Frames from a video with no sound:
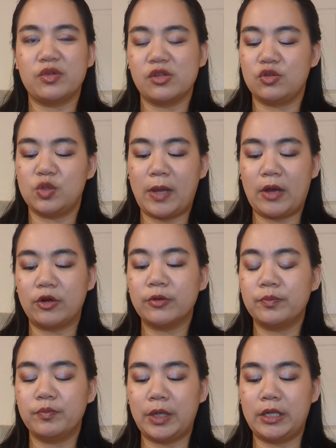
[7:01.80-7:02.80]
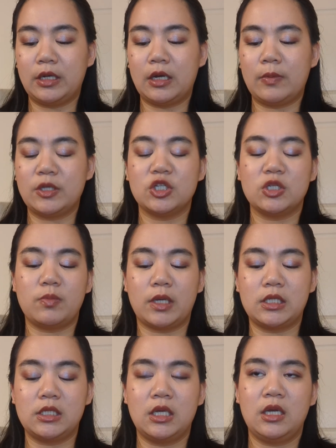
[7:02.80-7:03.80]
with a loose powder. But I just
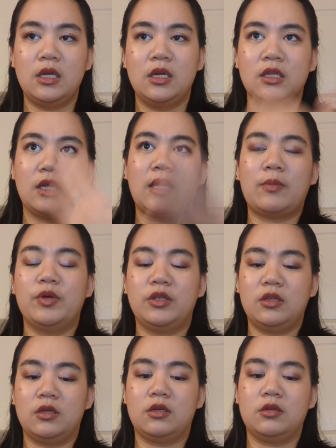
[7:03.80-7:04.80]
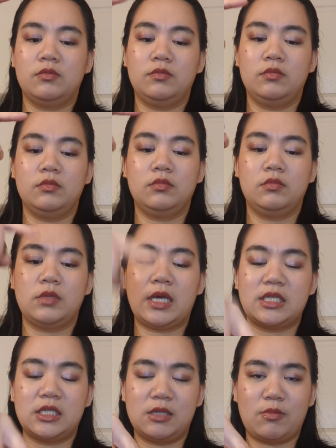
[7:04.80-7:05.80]
mix, like I put the
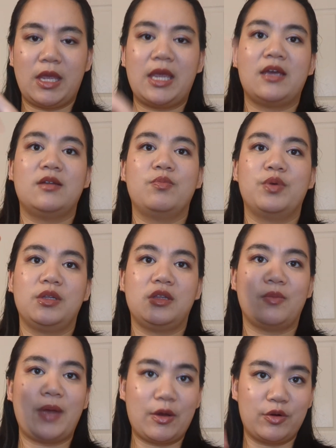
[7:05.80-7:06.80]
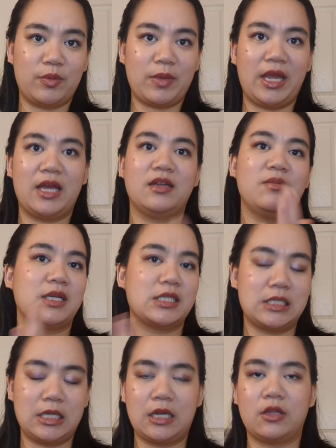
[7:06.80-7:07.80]
essence in my hand, put the powder in my hand, and mix
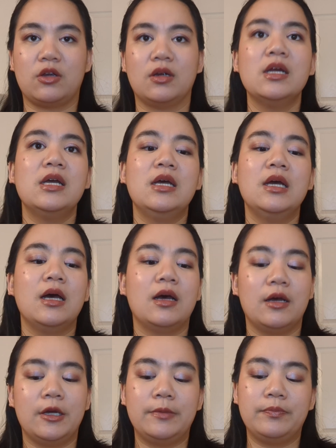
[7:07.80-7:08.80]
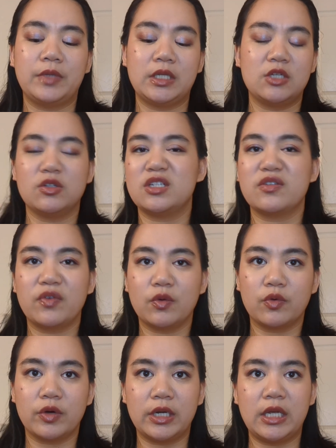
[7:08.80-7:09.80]
it together until it doesn't feel
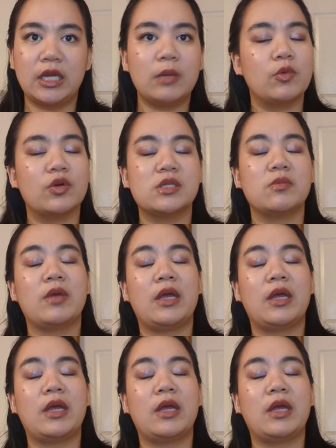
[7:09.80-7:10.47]
gritty anymore